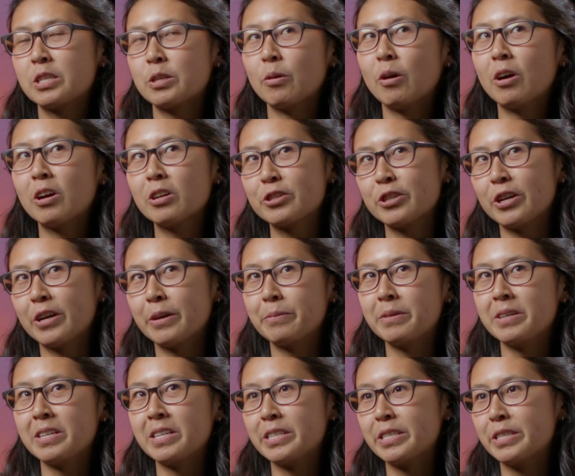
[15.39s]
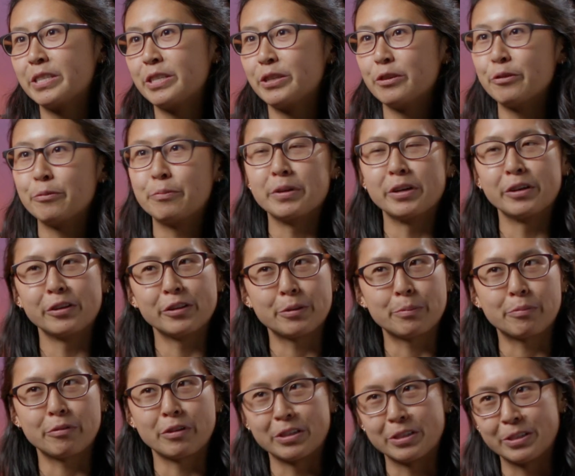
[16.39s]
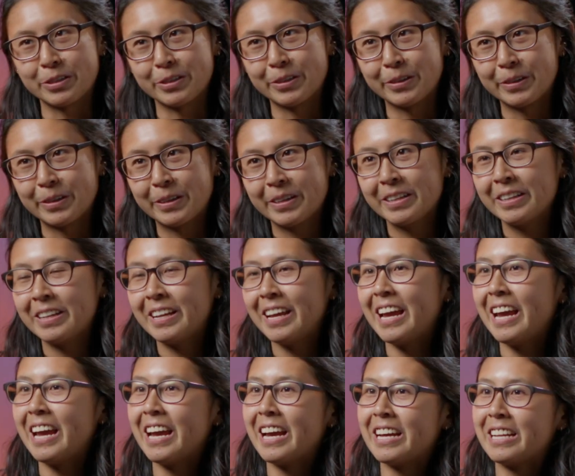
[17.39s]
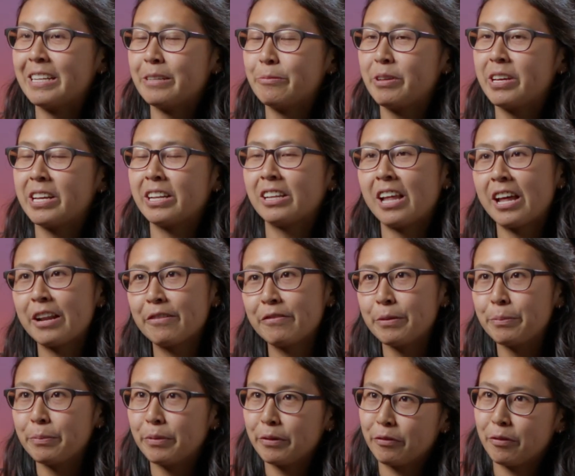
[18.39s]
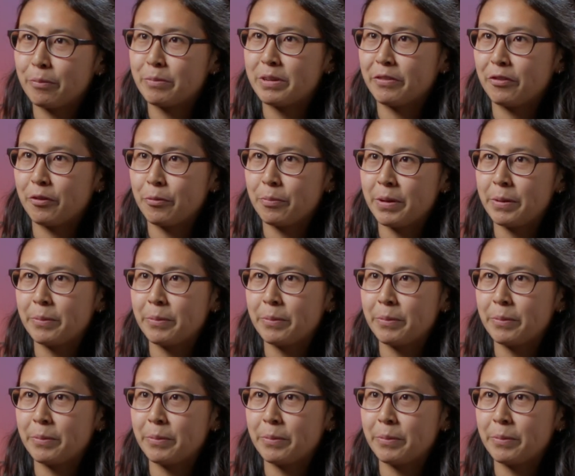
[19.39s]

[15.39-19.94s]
So our job is to build the printer, and we get a lot of input from different